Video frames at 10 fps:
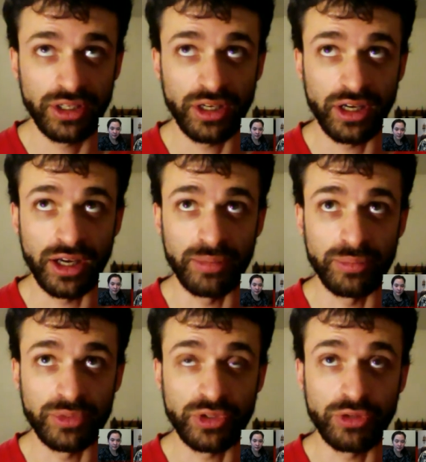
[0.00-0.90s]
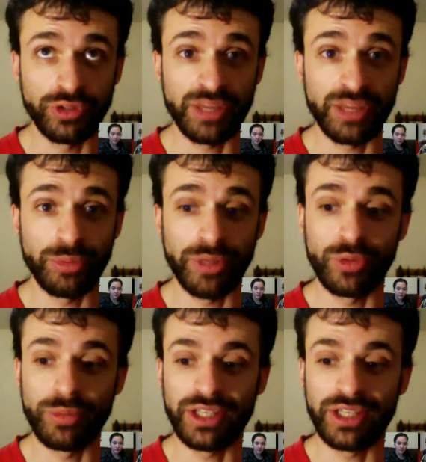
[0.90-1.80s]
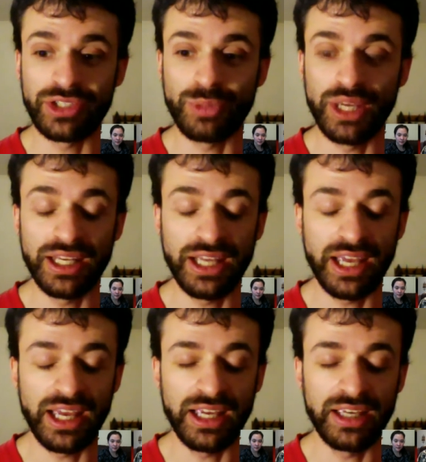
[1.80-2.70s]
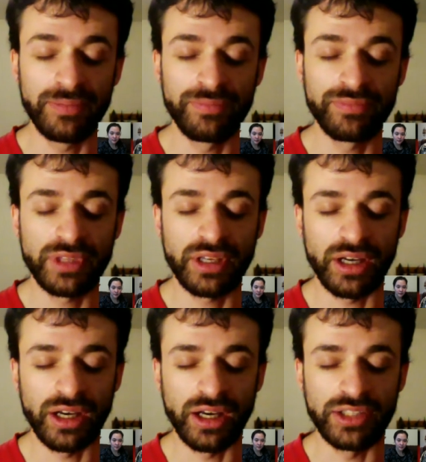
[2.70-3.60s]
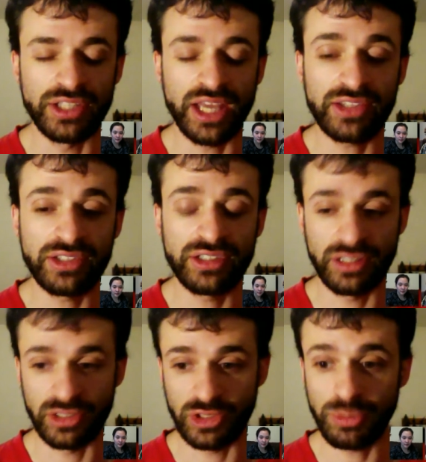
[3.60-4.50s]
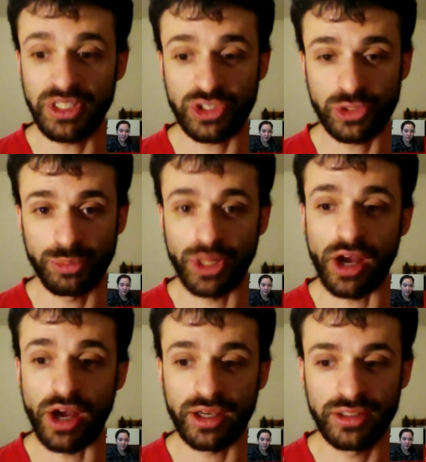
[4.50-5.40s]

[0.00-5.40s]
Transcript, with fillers: Um, so for example, my roommate just made a uh, text-to-speech block.